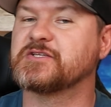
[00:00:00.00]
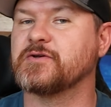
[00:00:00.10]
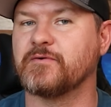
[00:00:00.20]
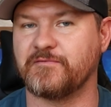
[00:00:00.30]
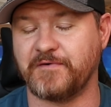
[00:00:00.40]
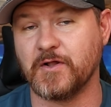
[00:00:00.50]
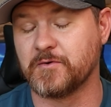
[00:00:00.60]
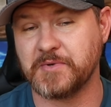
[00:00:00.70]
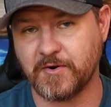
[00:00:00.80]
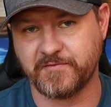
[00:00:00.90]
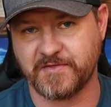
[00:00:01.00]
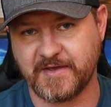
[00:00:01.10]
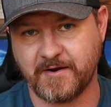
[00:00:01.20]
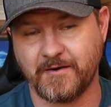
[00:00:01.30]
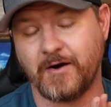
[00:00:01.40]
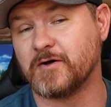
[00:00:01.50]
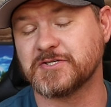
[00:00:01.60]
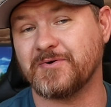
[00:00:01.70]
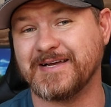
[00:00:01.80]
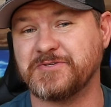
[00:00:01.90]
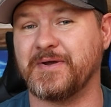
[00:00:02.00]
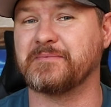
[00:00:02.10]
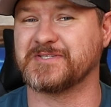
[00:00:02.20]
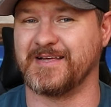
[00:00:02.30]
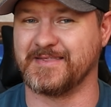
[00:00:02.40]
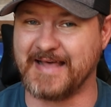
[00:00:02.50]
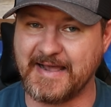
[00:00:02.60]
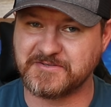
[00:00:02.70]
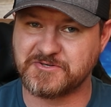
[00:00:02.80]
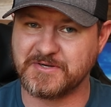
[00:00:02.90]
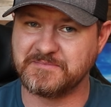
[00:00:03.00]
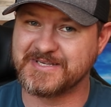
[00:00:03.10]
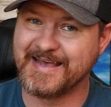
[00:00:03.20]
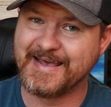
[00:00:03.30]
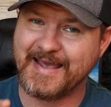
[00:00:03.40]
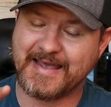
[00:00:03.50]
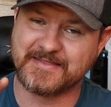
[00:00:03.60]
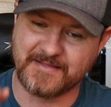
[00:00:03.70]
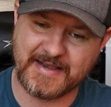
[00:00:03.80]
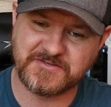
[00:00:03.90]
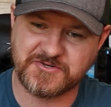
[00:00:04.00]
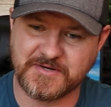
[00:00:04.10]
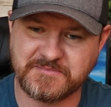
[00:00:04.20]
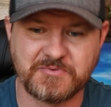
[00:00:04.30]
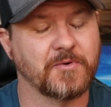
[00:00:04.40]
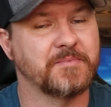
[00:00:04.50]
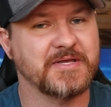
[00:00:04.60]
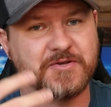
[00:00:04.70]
to, follow me over there. Also, I do Amazon live streams and the live streams will be